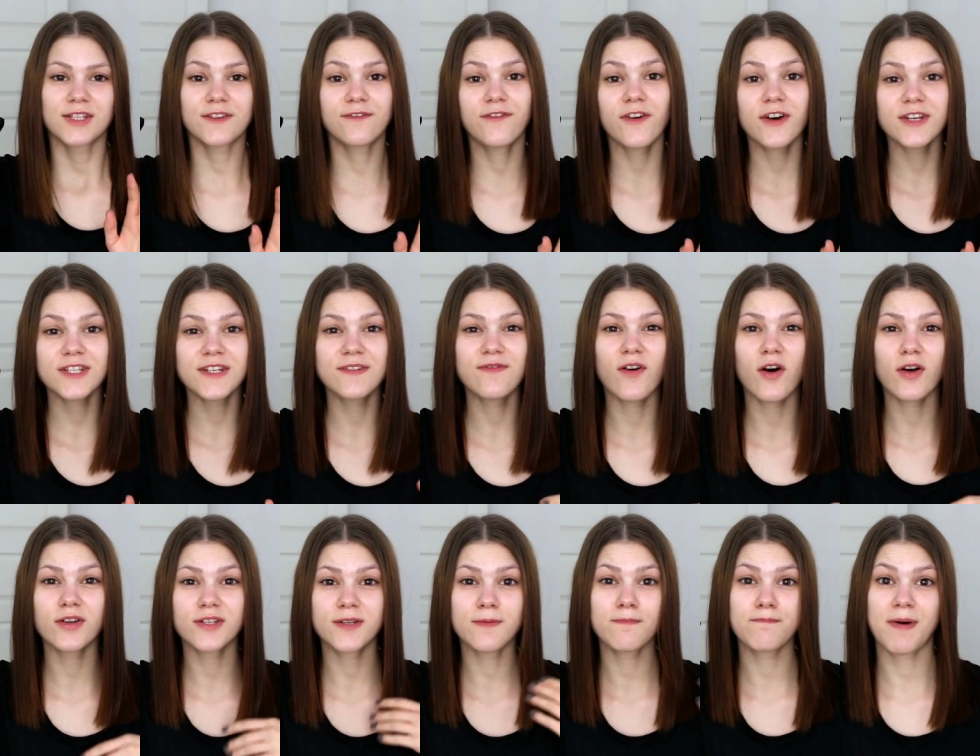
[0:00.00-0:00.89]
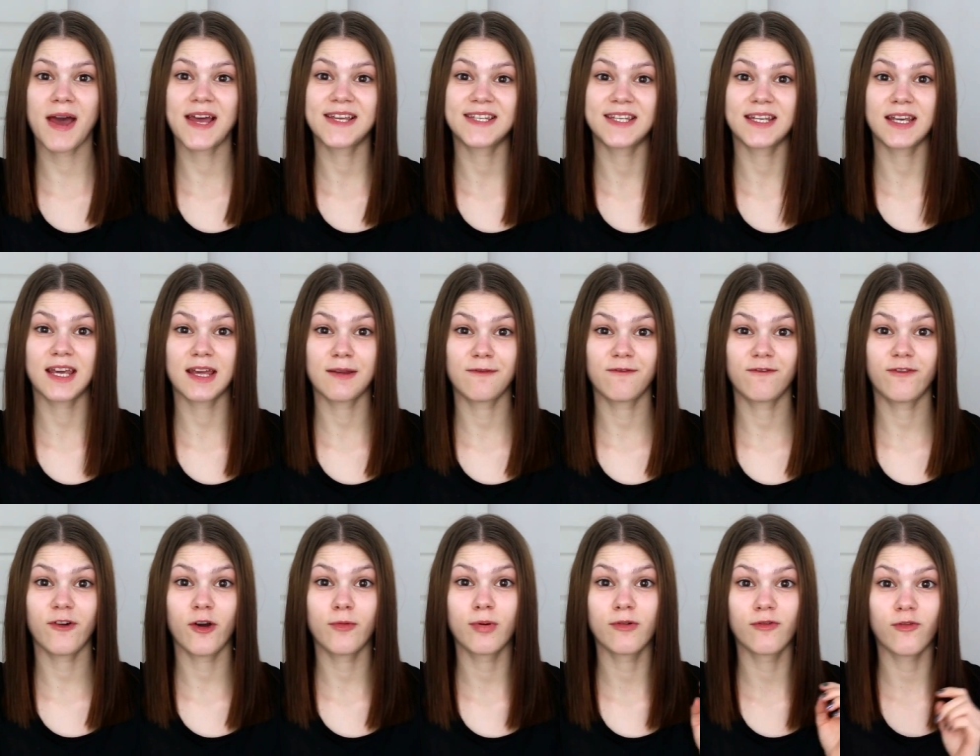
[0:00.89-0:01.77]
So first of all, some basic
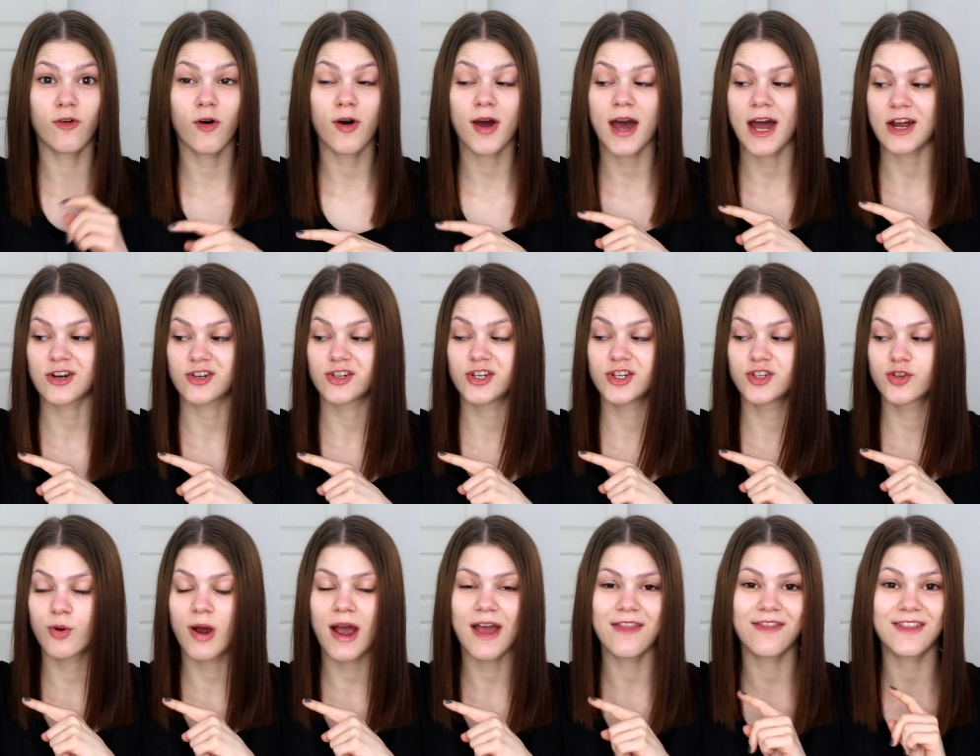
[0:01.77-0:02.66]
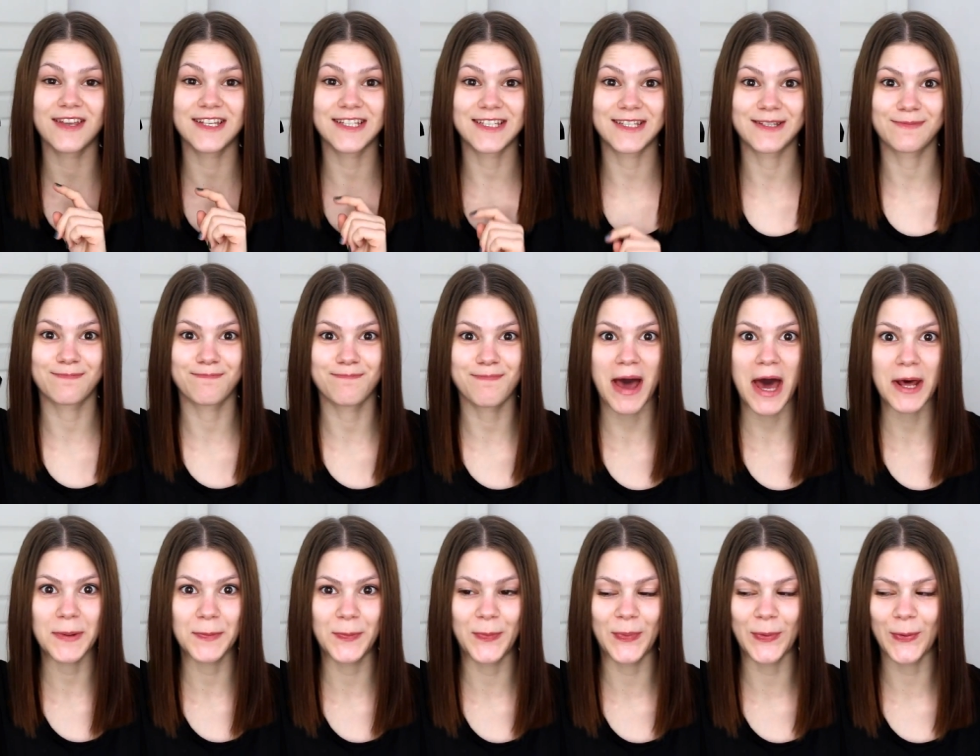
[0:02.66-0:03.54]
info before I actually try this
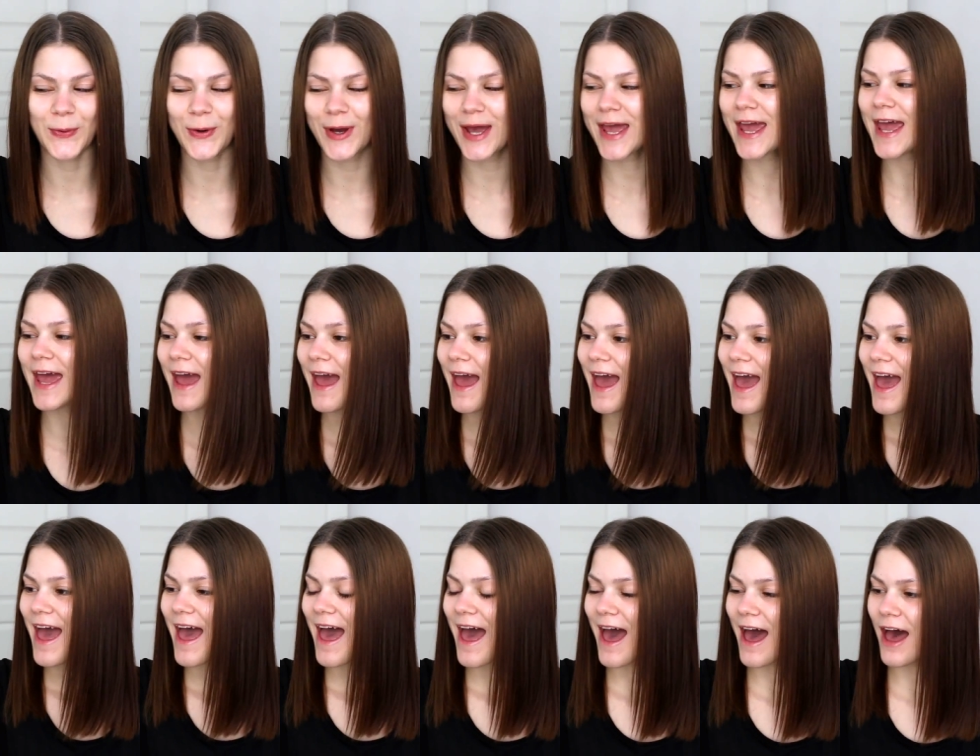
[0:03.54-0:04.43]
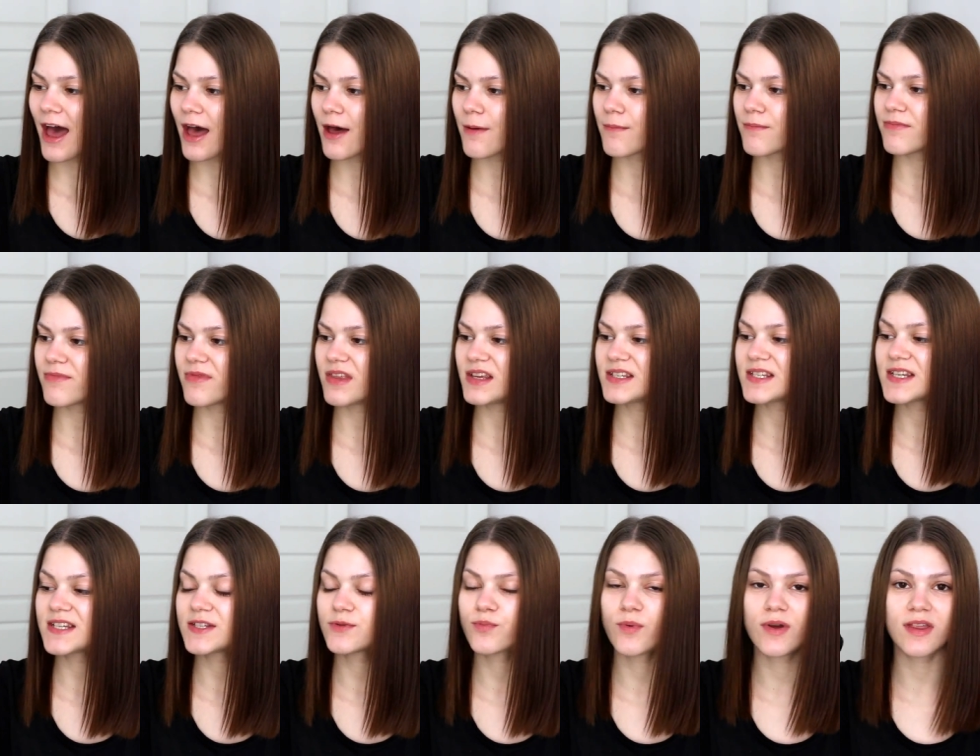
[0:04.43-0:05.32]
bad boy. Um, this
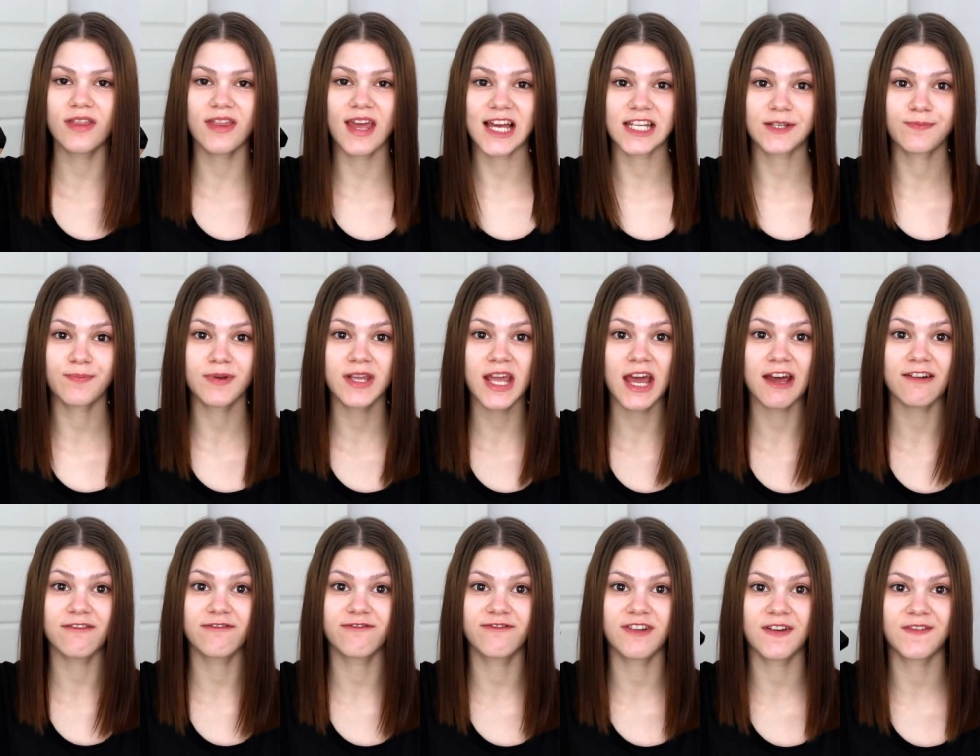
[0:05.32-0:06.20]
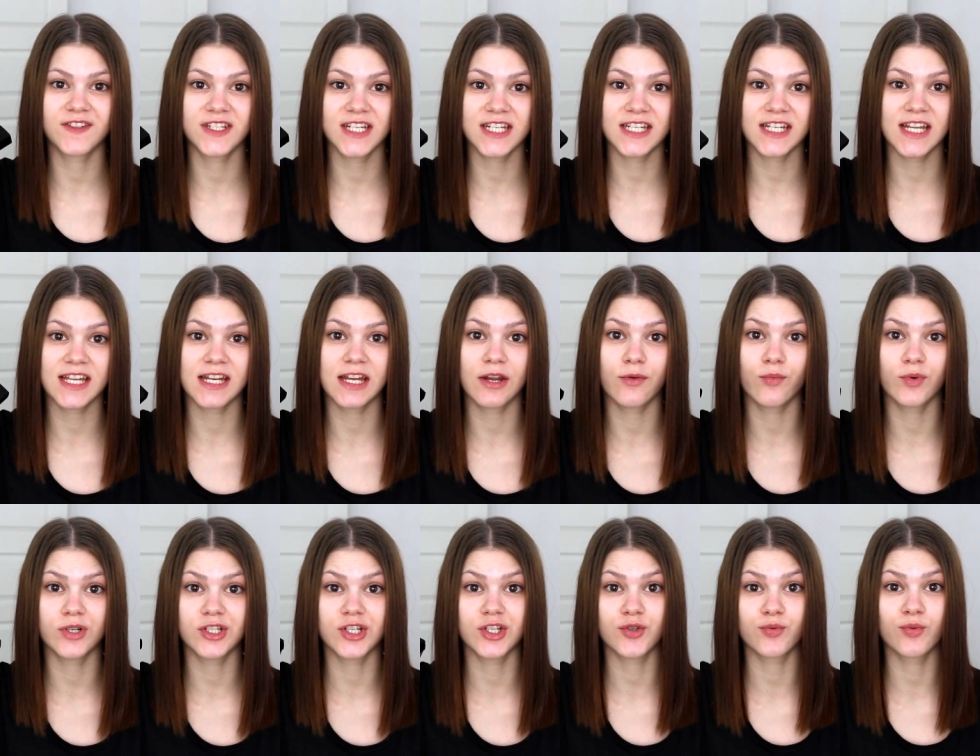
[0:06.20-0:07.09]
is with SPF 15 in it,
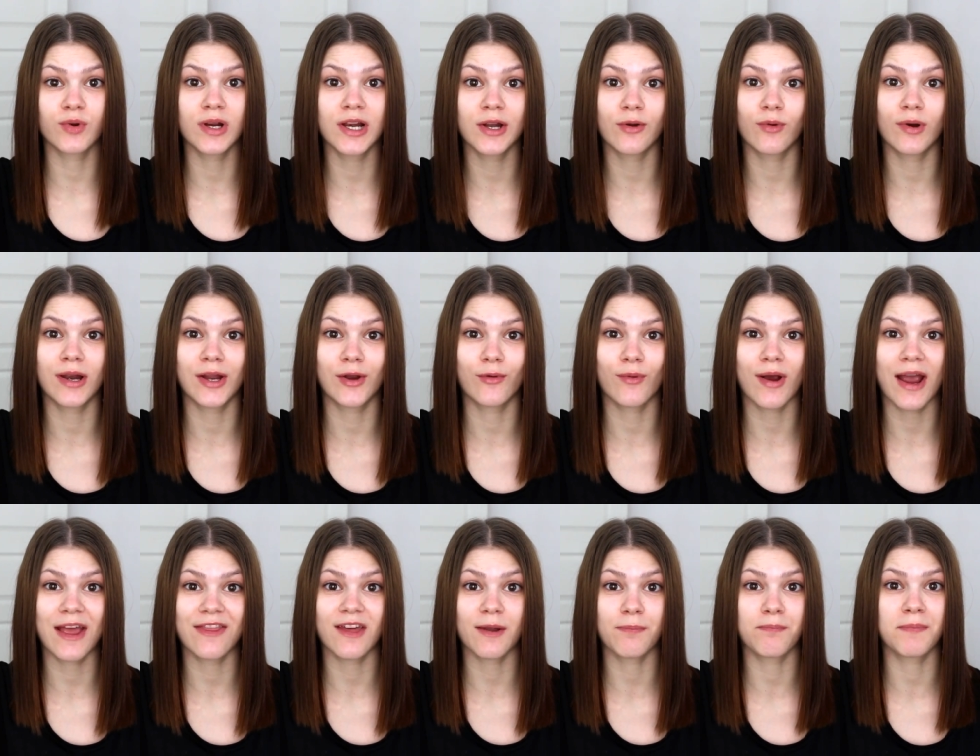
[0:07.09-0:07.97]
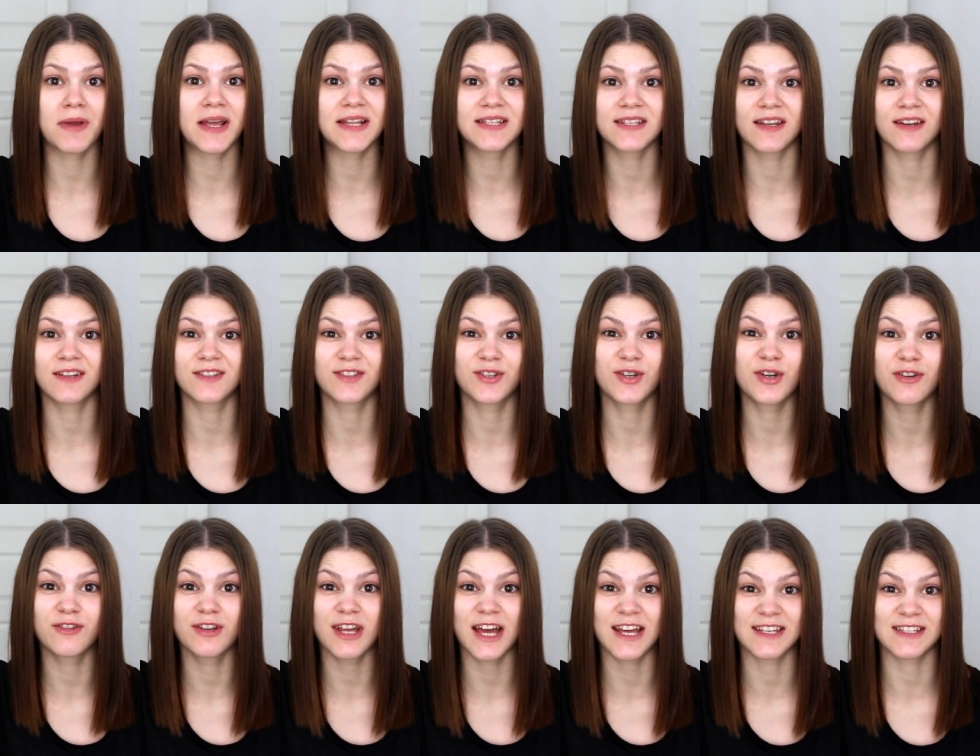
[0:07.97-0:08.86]
which is really, really great. That means that it's
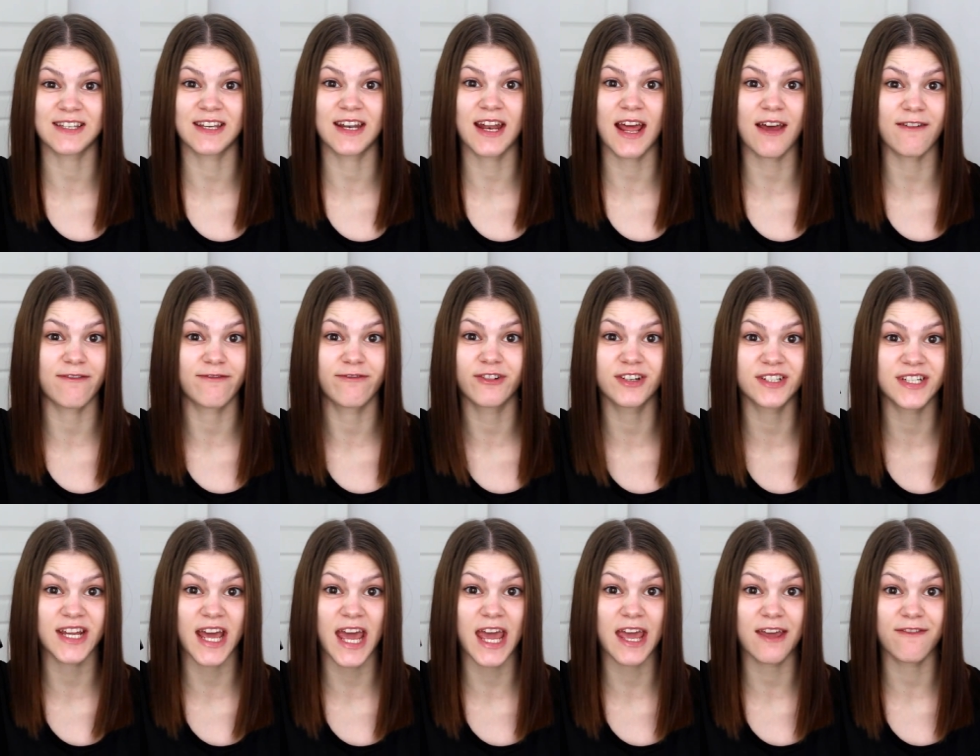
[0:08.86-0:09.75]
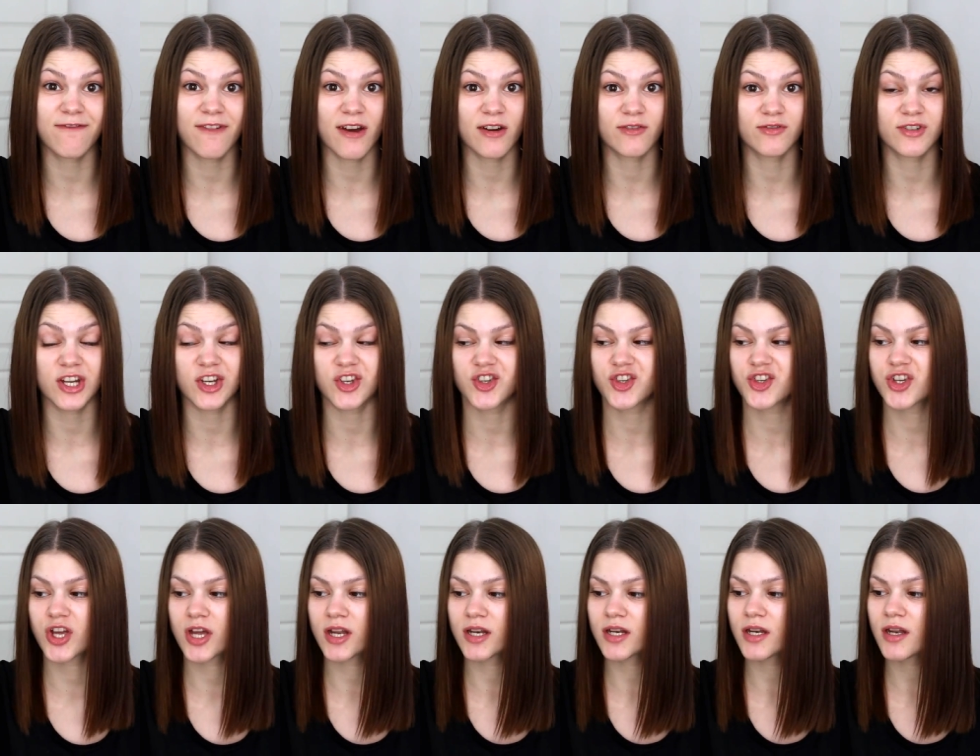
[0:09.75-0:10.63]
good as an everyday
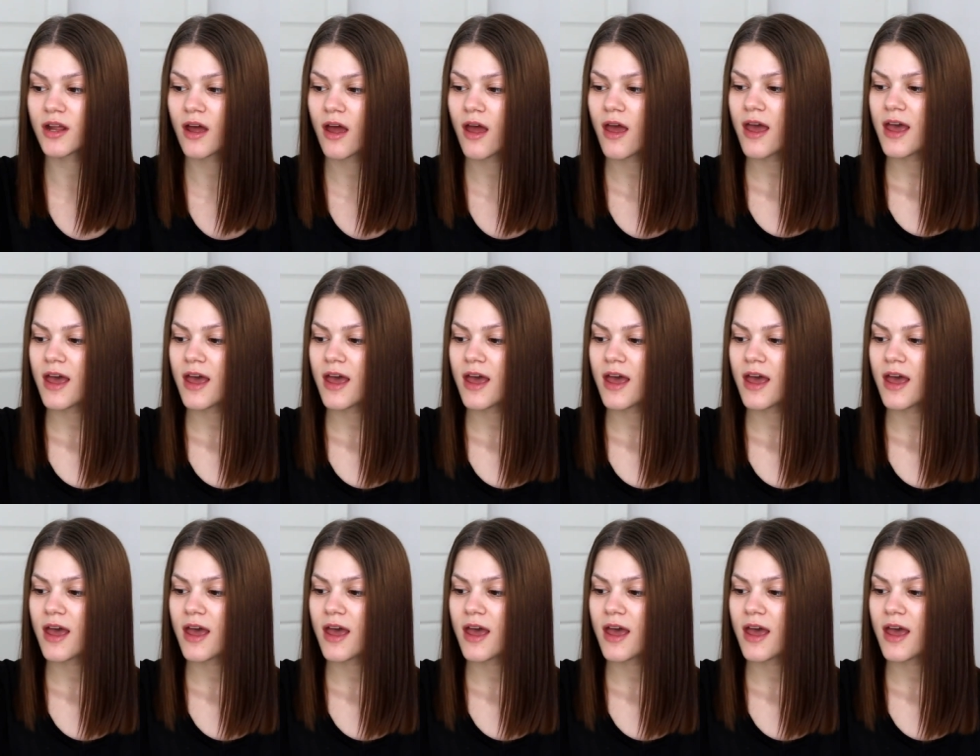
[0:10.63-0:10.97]
foundation.